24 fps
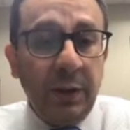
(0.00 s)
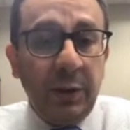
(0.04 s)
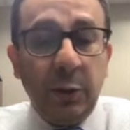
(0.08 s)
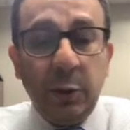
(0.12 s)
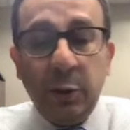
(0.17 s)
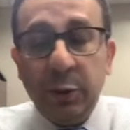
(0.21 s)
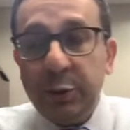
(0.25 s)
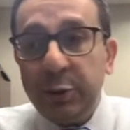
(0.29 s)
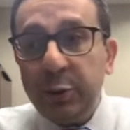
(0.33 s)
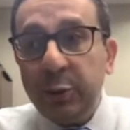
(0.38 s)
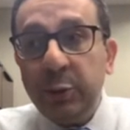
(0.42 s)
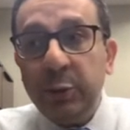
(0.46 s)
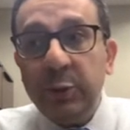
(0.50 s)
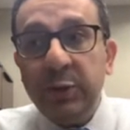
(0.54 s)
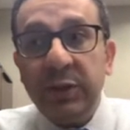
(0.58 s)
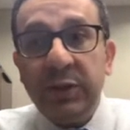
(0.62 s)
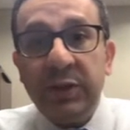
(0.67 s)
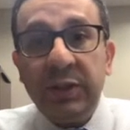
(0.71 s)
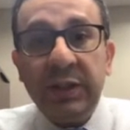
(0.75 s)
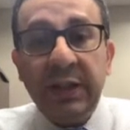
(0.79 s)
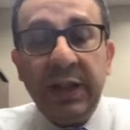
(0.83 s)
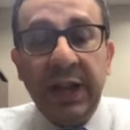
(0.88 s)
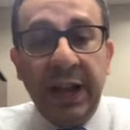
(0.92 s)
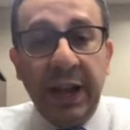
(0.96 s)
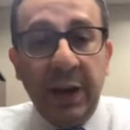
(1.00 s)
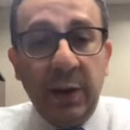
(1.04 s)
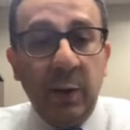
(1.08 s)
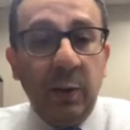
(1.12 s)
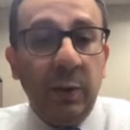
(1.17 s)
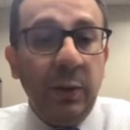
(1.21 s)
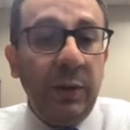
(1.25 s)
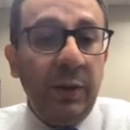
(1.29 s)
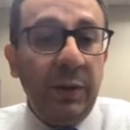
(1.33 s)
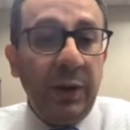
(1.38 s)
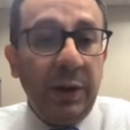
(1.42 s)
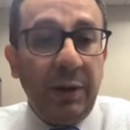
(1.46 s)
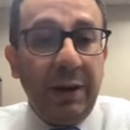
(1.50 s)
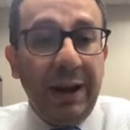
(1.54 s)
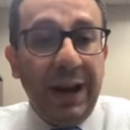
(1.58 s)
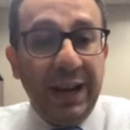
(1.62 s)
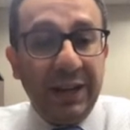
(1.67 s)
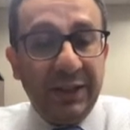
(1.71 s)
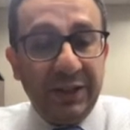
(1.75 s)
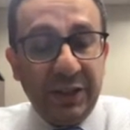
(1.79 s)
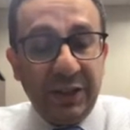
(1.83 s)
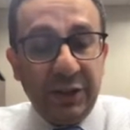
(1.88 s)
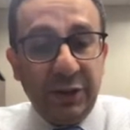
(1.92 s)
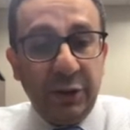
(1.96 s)
They also use now their
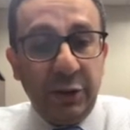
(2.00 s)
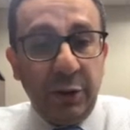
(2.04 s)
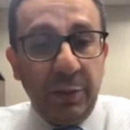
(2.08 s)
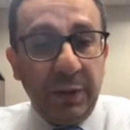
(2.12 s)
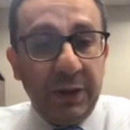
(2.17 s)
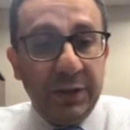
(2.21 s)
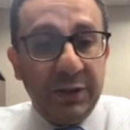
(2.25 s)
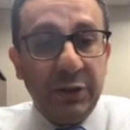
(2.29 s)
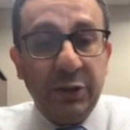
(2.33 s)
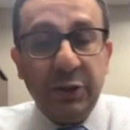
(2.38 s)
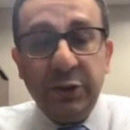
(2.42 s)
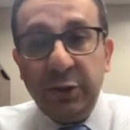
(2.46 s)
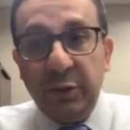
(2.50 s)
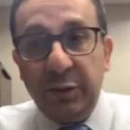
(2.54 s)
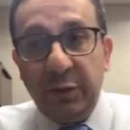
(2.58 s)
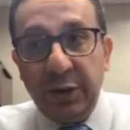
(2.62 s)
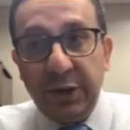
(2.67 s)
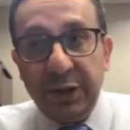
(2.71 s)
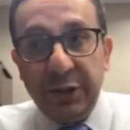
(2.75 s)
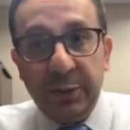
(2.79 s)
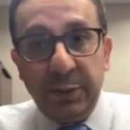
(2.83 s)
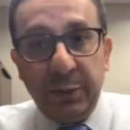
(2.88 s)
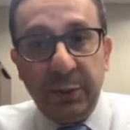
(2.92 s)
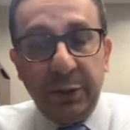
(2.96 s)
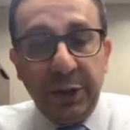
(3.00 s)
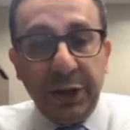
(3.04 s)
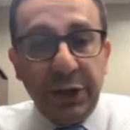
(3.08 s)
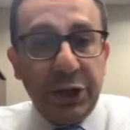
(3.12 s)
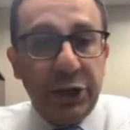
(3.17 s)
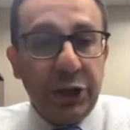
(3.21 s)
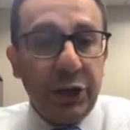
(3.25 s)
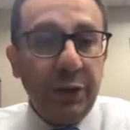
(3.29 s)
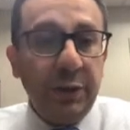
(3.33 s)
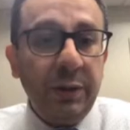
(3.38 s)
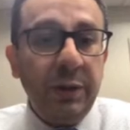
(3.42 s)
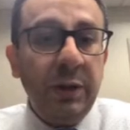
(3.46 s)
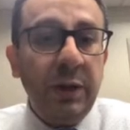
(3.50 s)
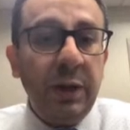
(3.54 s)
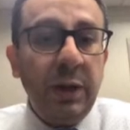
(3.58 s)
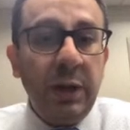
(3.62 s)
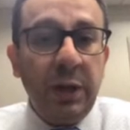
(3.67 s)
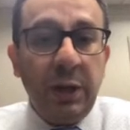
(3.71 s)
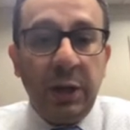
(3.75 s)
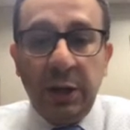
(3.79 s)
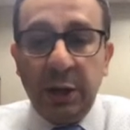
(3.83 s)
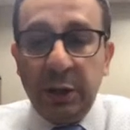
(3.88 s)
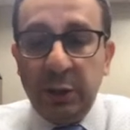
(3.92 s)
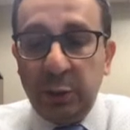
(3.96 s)
accessory muscles of respiration
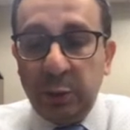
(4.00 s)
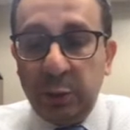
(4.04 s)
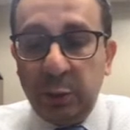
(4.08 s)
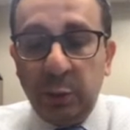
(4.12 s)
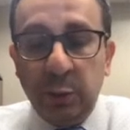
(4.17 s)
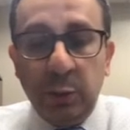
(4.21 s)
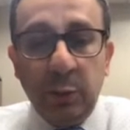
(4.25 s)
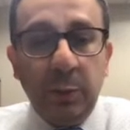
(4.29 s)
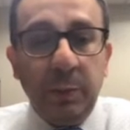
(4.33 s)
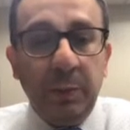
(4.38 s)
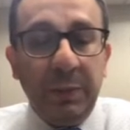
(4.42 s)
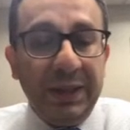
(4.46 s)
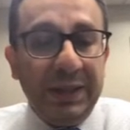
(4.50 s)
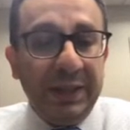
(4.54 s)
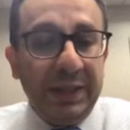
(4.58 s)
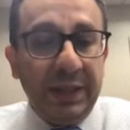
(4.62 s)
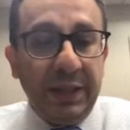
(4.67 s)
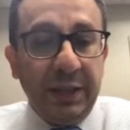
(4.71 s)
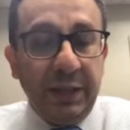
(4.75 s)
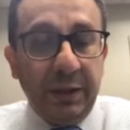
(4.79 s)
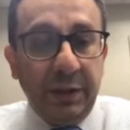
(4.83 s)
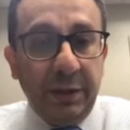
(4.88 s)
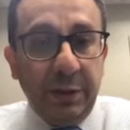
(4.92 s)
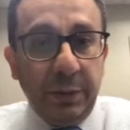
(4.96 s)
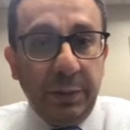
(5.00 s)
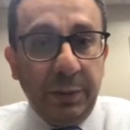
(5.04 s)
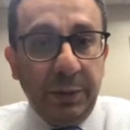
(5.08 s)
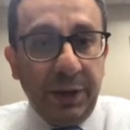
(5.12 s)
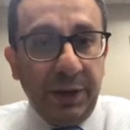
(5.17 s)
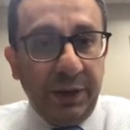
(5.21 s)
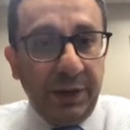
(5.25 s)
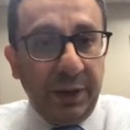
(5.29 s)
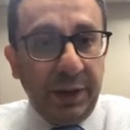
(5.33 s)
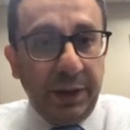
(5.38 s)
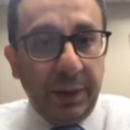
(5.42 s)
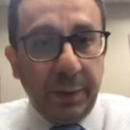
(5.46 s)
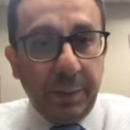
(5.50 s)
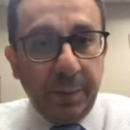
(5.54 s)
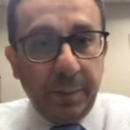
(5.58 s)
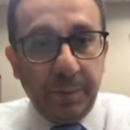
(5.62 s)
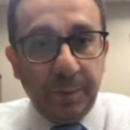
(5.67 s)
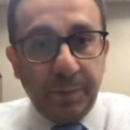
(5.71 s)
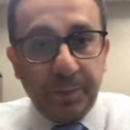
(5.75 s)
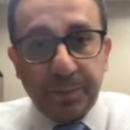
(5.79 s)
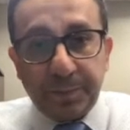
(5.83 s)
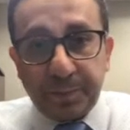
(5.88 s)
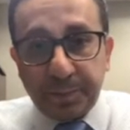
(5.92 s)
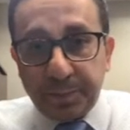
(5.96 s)
to maintain their breathing.
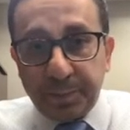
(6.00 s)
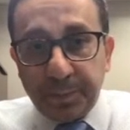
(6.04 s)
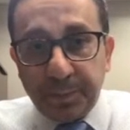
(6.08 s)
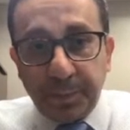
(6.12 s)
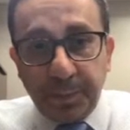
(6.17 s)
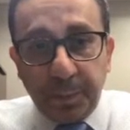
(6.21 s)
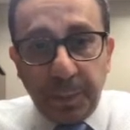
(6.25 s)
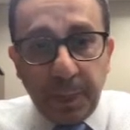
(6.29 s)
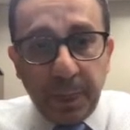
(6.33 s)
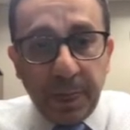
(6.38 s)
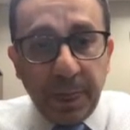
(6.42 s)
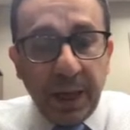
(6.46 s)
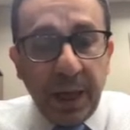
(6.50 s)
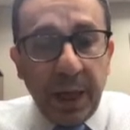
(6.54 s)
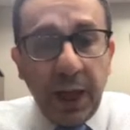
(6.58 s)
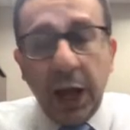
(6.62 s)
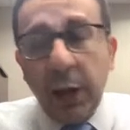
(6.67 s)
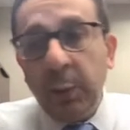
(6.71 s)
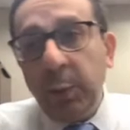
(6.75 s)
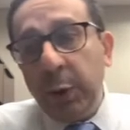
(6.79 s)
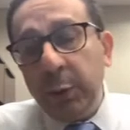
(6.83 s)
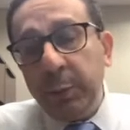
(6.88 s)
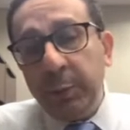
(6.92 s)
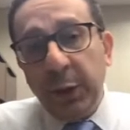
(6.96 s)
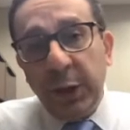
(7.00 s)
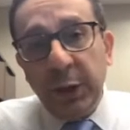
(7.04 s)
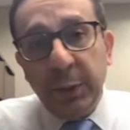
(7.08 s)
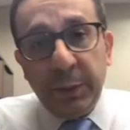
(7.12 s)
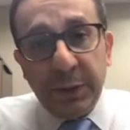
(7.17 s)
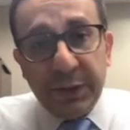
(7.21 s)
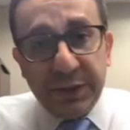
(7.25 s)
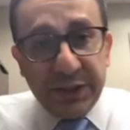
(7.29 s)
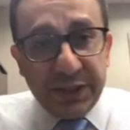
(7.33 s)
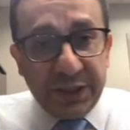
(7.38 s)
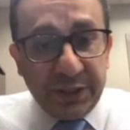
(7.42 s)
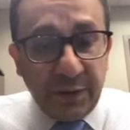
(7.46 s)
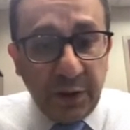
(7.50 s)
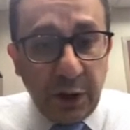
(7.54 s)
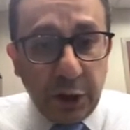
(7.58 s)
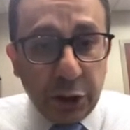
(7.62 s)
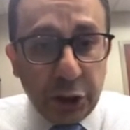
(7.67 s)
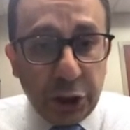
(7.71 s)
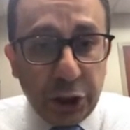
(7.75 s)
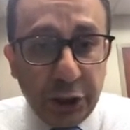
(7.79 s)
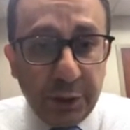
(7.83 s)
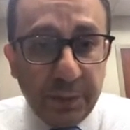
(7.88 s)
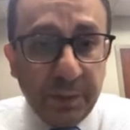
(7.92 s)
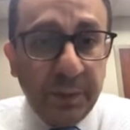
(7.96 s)
How about bulbar
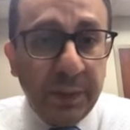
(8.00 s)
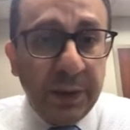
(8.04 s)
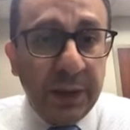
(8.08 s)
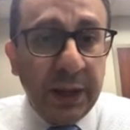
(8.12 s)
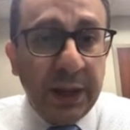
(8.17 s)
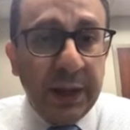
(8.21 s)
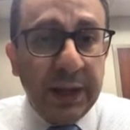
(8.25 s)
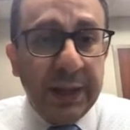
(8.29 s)
dysfunction?